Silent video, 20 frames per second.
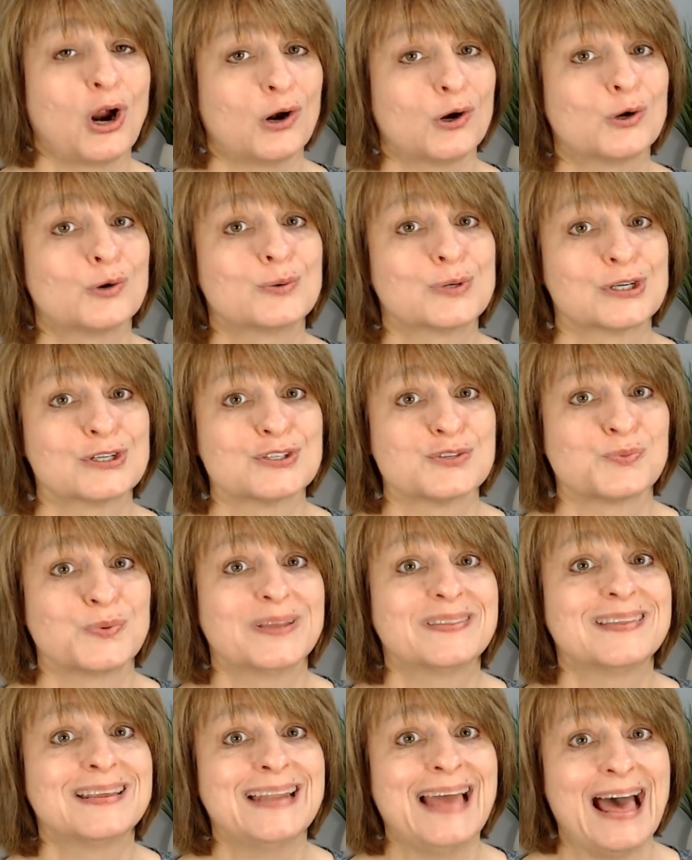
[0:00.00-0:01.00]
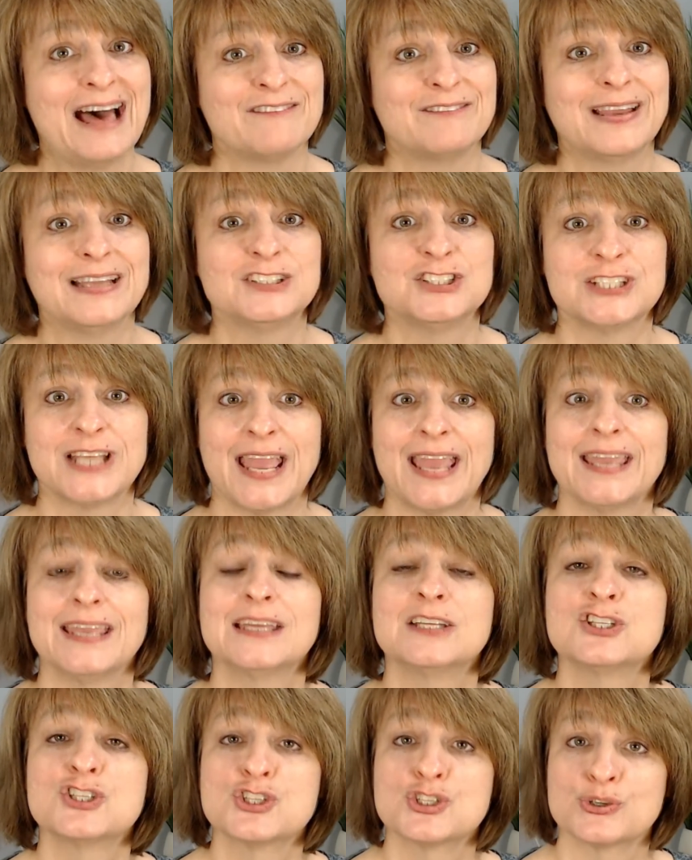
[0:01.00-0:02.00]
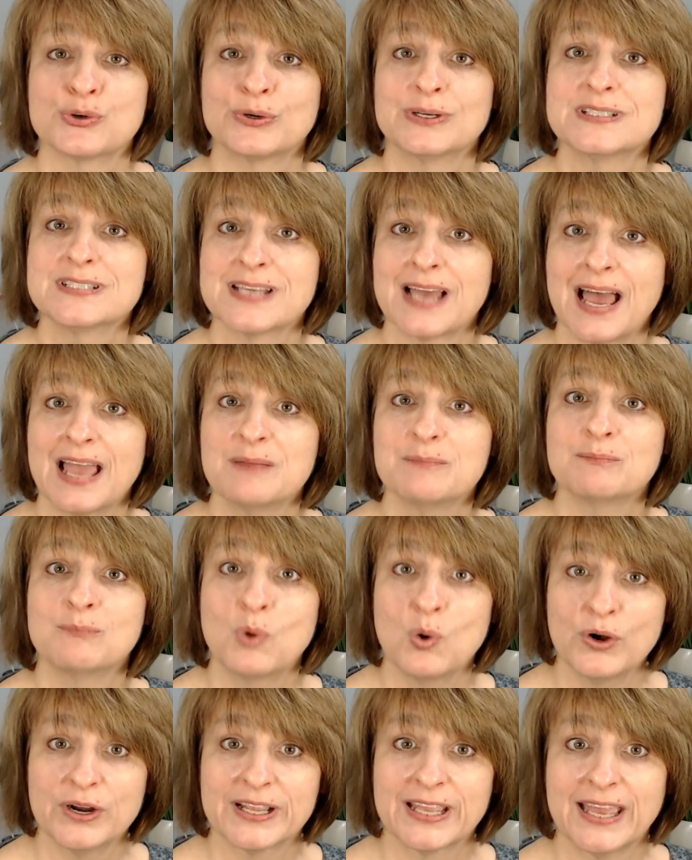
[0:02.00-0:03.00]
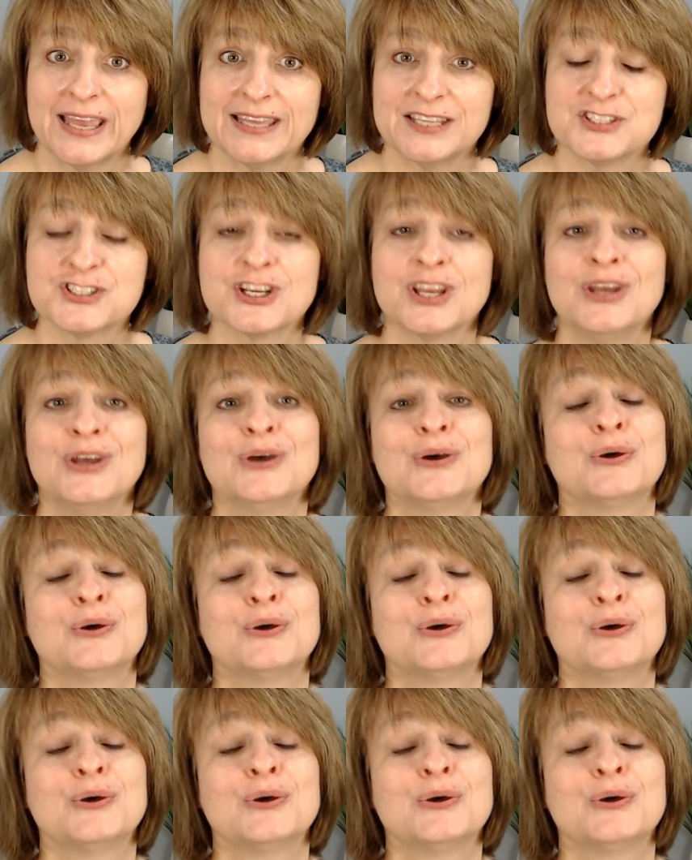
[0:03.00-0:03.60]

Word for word: borrowers with an FHA-insured type mortgage